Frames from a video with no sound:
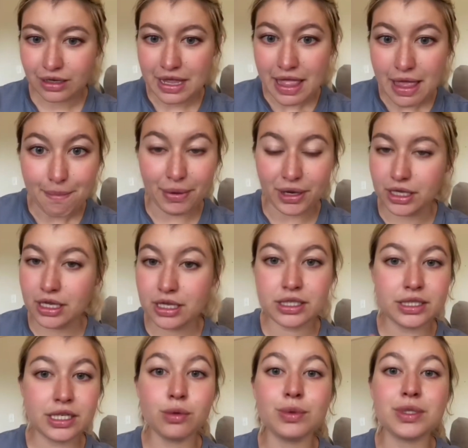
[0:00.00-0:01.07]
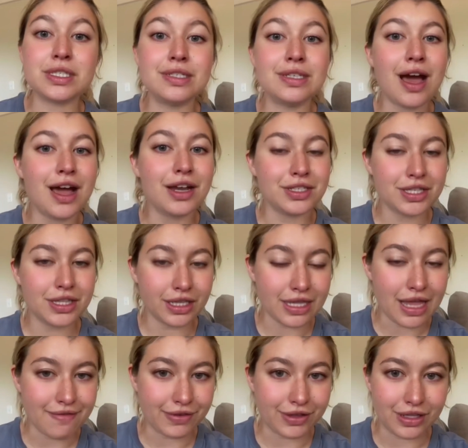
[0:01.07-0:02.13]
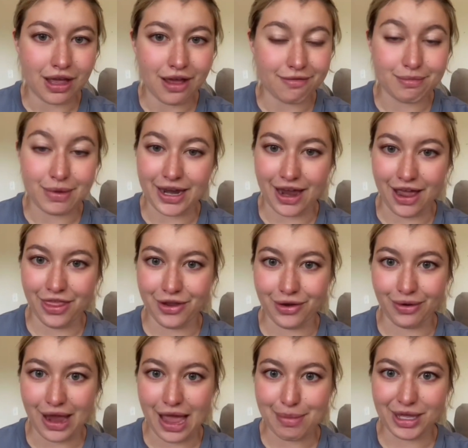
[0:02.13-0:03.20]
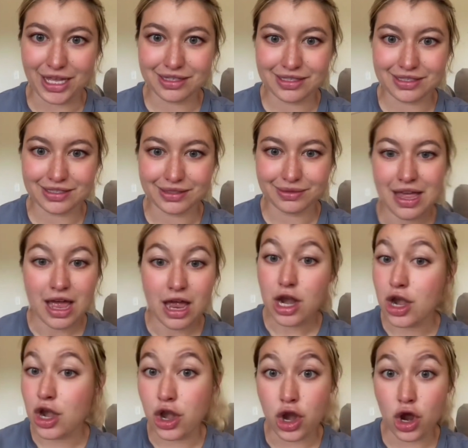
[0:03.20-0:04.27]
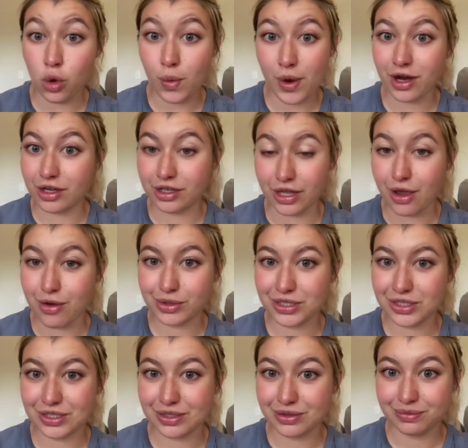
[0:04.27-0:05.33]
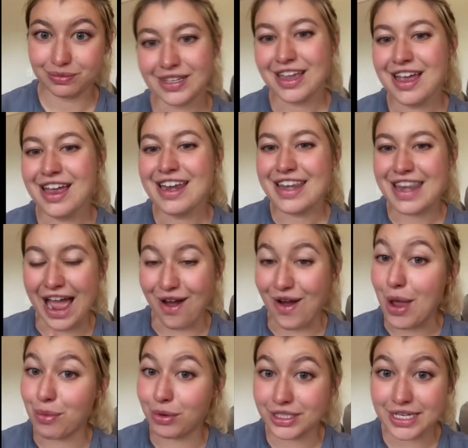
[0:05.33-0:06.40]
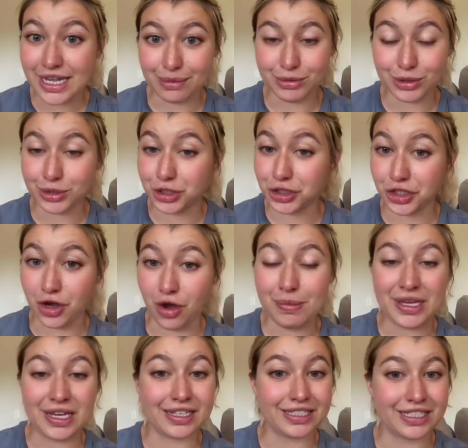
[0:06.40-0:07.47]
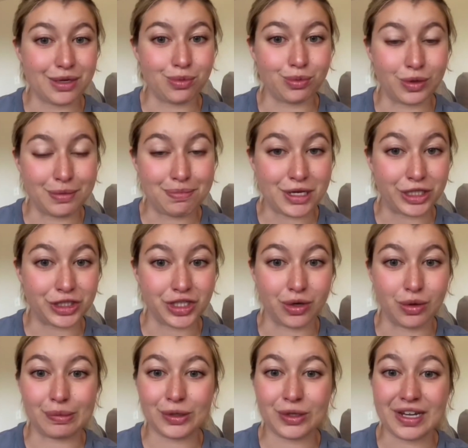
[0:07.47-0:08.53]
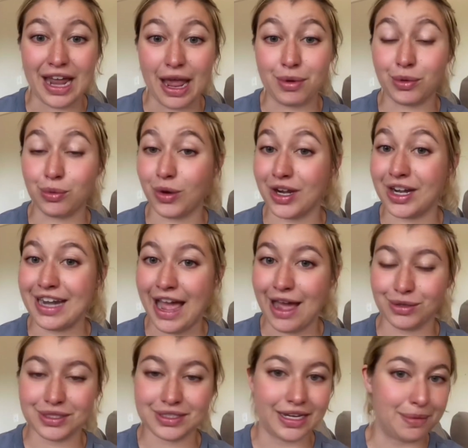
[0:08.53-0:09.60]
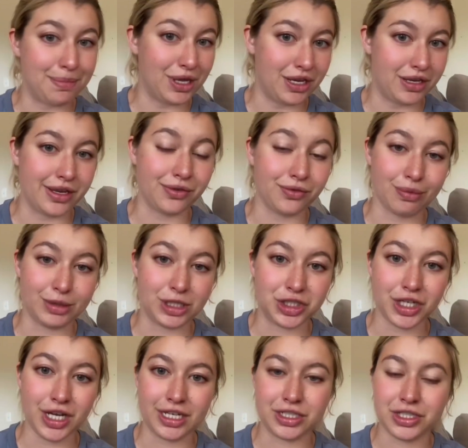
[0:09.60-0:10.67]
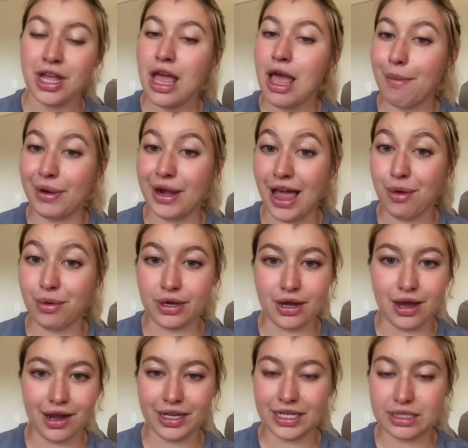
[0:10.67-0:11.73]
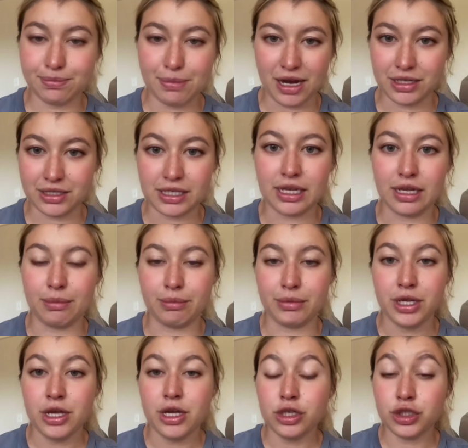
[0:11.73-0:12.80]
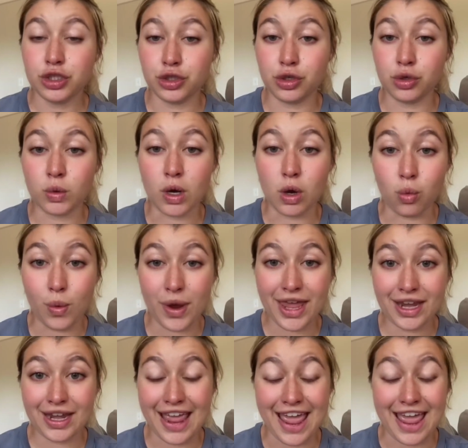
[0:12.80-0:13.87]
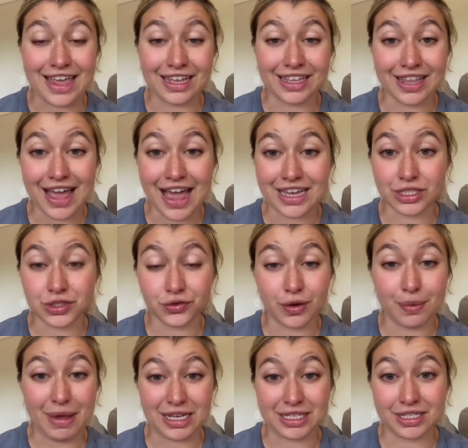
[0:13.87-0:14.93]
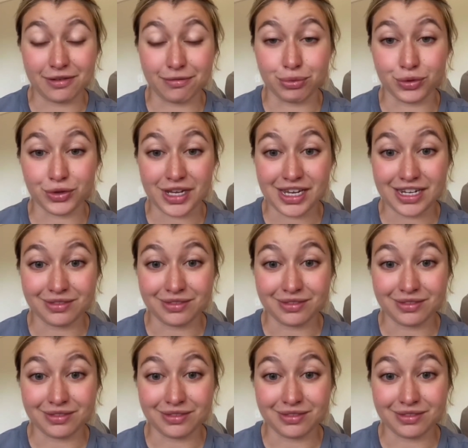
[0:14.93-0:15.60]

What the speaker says: But he still was not to the level of my other rabbits. Nowhere close. Now, I would take him to a show because he would be showable and I would want an outside opinion from a judge, but I would not expect him to win a class for best of breed.